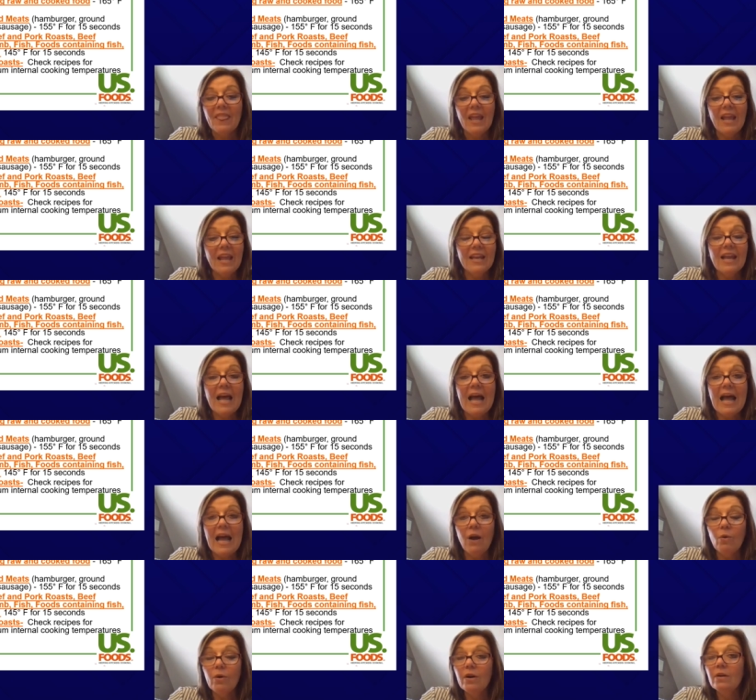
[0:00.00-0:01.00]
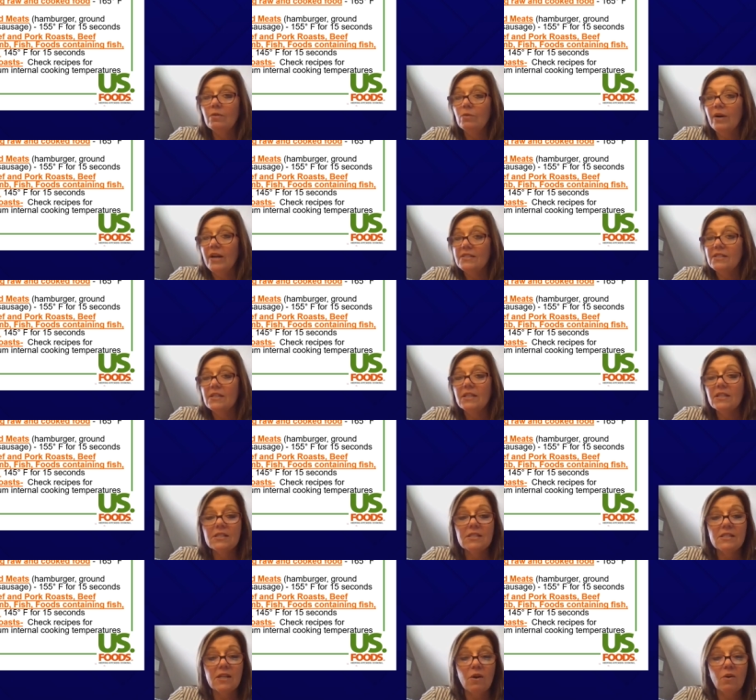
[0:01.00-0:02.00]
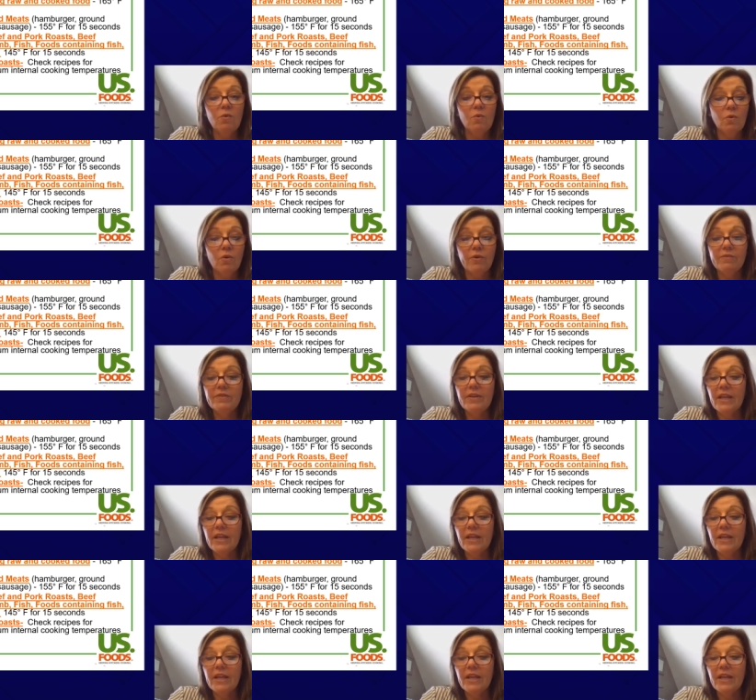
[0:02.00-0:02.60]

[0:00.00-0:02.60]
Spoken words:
And our residents don't want